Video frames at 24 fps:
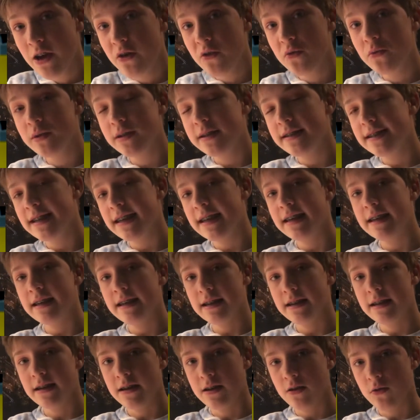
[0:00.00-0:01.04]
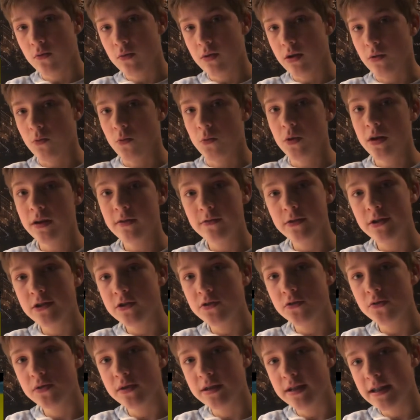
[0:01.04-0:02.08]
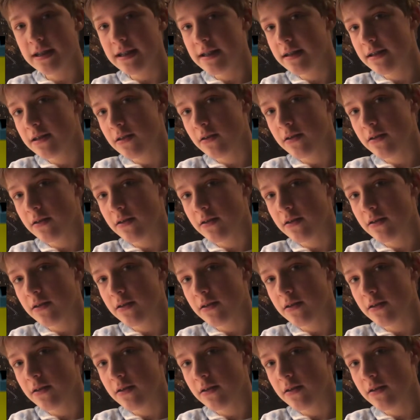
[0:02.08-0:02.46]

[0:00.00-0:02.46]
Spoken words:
who will take one of the two seats.